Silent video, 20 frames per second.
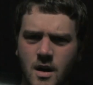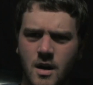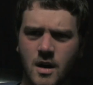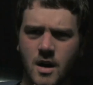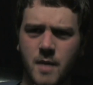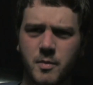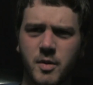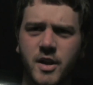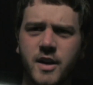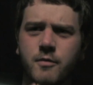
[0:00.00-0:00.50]

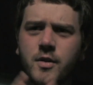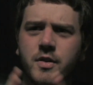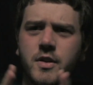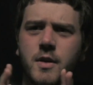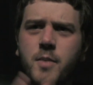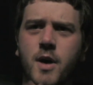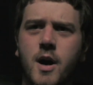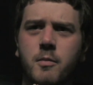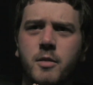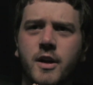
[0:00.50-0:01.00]
I believe when the
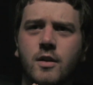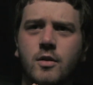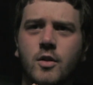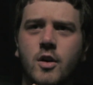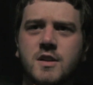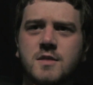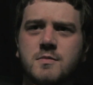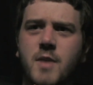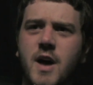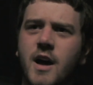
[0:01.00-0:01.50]
public
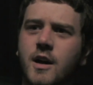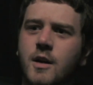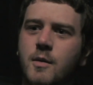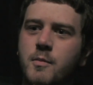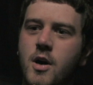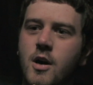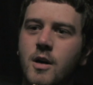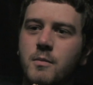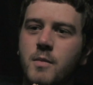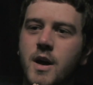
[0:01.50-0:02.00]
looks back
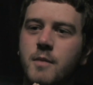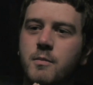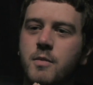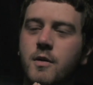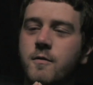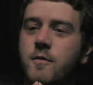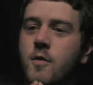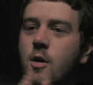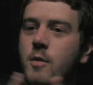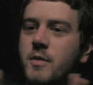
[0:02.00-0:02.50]
upon my
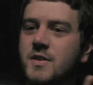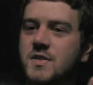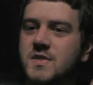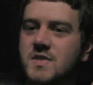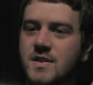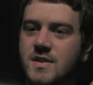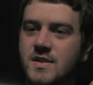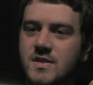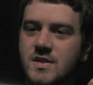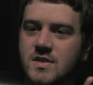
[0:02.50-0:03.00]

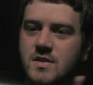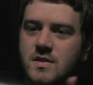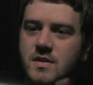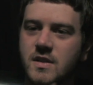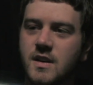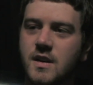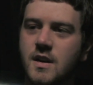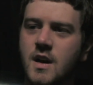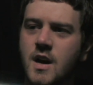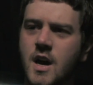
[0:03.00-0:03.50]
performances,
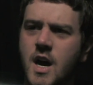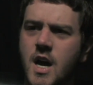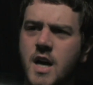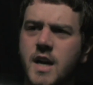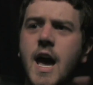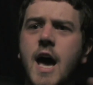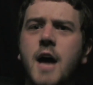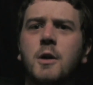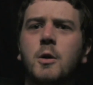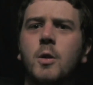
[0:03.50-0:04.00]
the
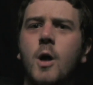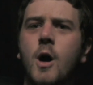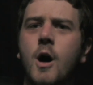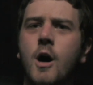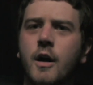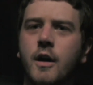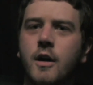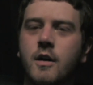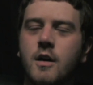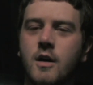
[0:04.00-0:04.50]

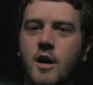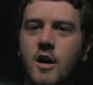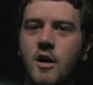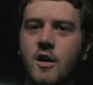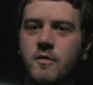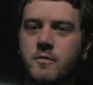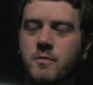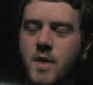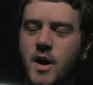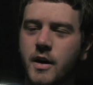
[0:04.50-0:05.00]
catalog
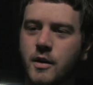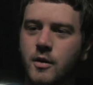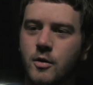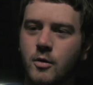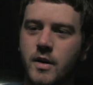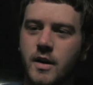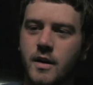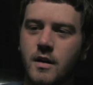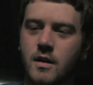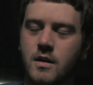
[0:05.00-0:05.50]
of my
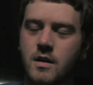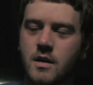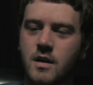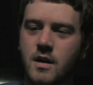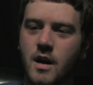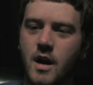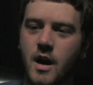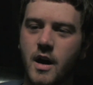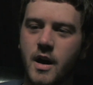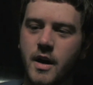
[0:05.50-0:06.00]
career,
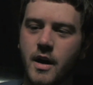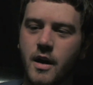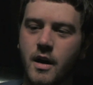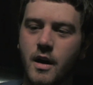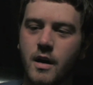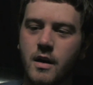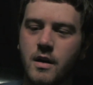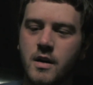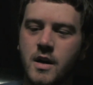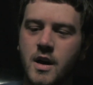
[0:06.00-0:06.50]

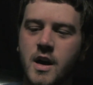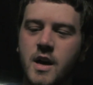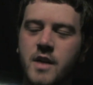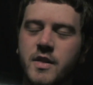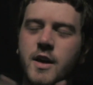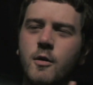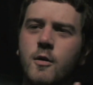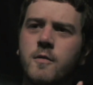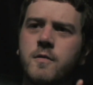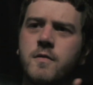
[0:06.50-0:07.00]

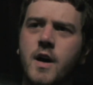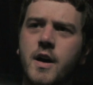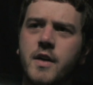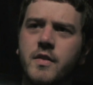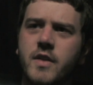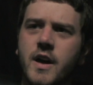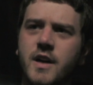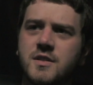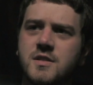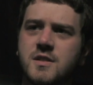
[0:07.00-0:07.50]
they will find
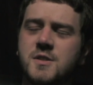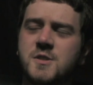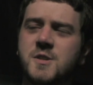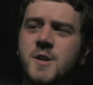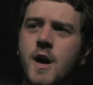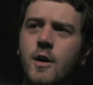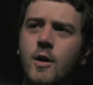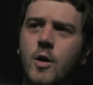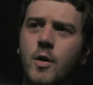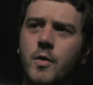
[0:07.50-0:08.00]
that
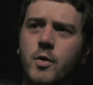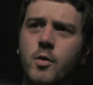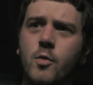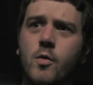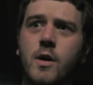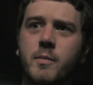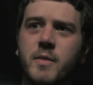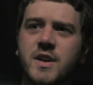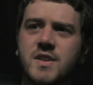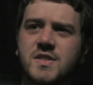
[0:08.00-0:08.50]
Gerald, the
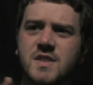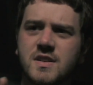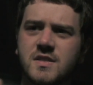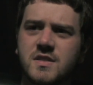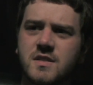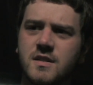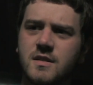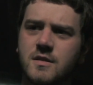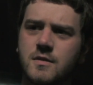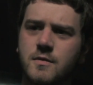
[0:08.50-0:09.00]
Wormy
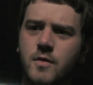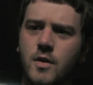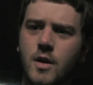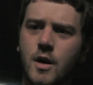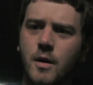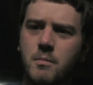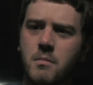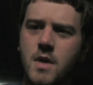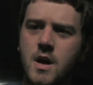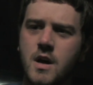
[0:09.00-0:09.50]
Assistant
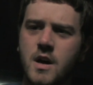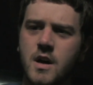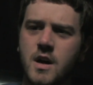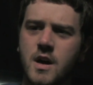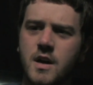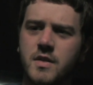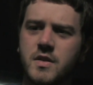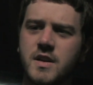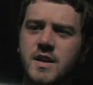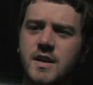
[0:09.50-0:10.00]
from
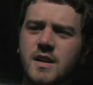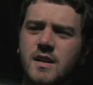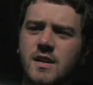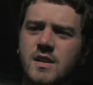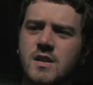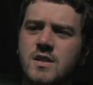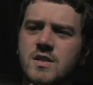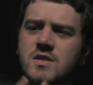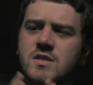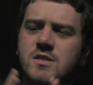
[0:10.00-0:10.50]
The
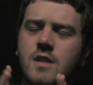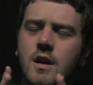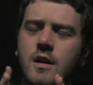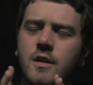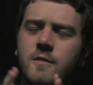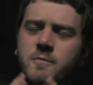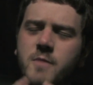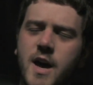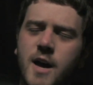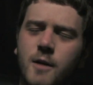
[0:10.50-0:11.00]
Son
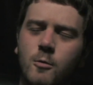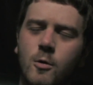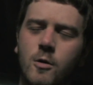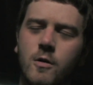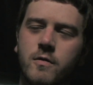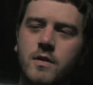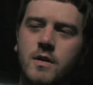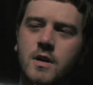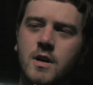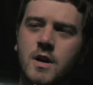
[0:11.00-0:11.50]
of
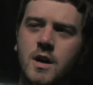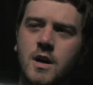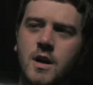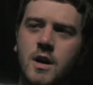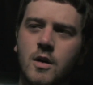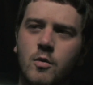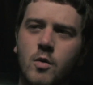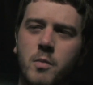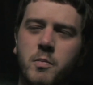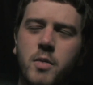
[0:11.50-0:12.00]
Manwolf,
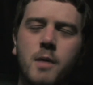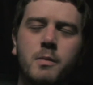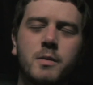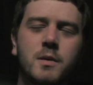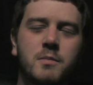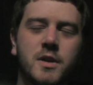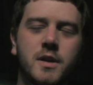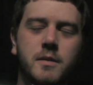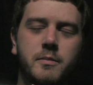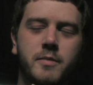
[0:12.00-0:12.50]
will
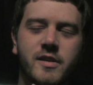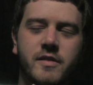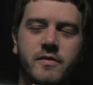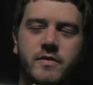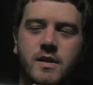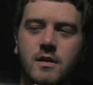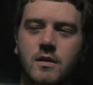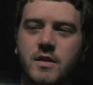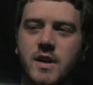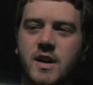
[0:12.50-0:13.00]
probably be
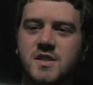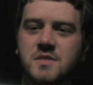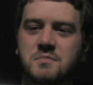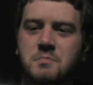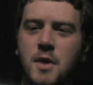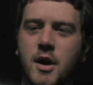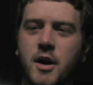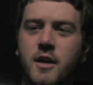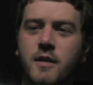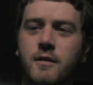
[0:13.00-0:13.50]
viewed as
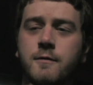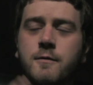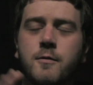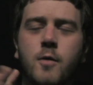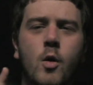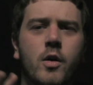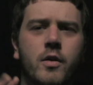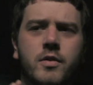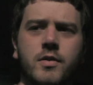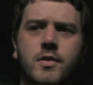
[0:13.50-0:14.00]
my
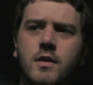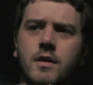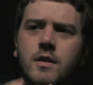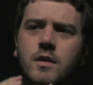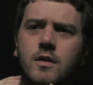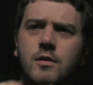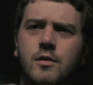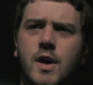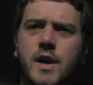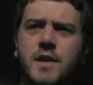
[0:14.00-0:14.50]
fourth
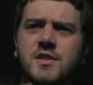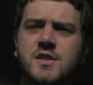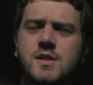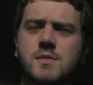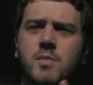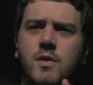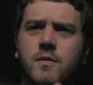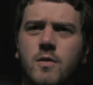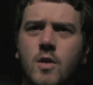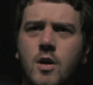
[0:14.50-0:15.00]
greatest
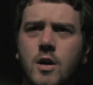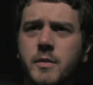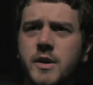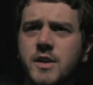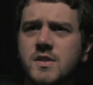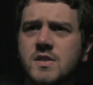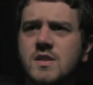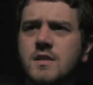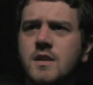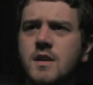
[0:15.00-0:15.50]

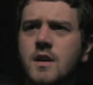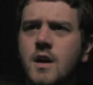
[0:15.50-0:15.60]
performance.